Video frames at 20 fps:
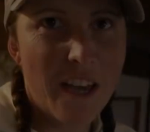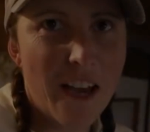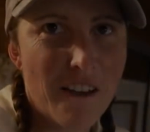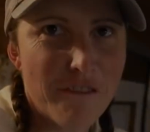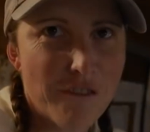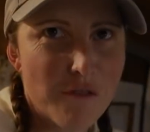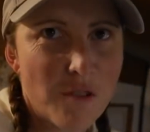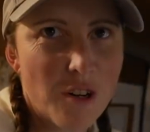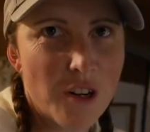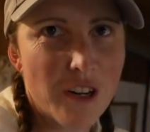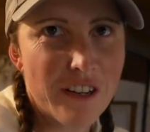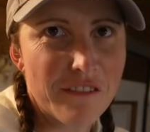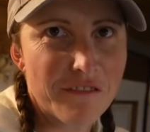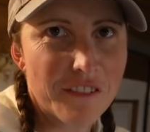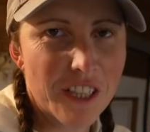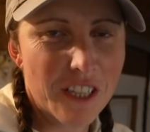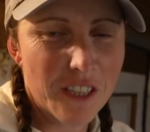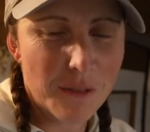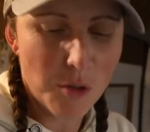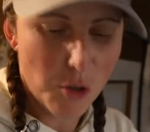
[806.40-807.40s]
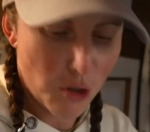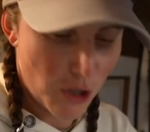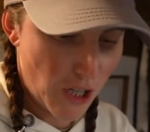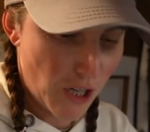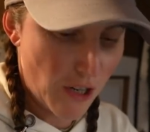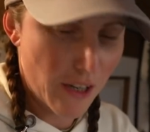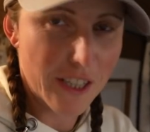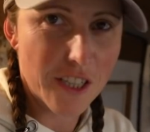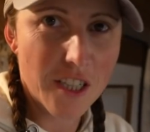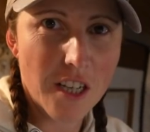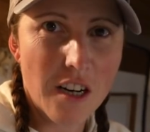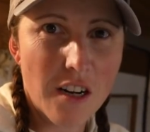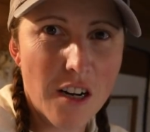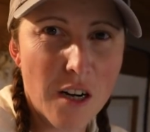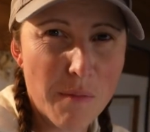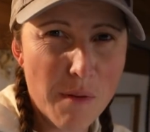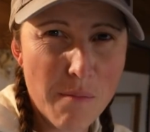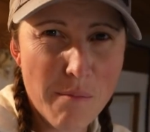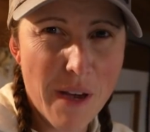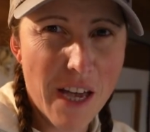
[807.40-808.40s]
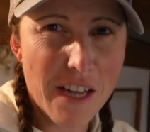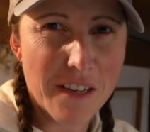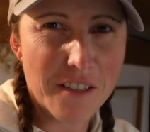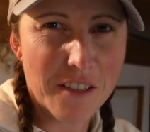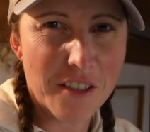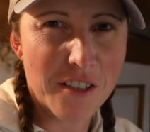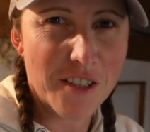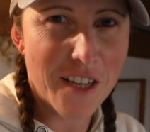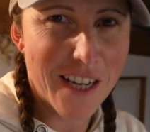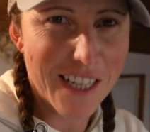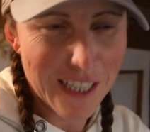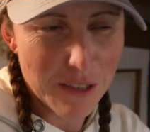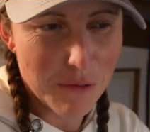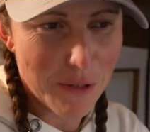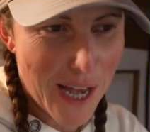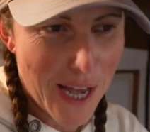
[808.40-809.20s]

have arrived, and I'm not going to lie to you, I'm in bed because I had a little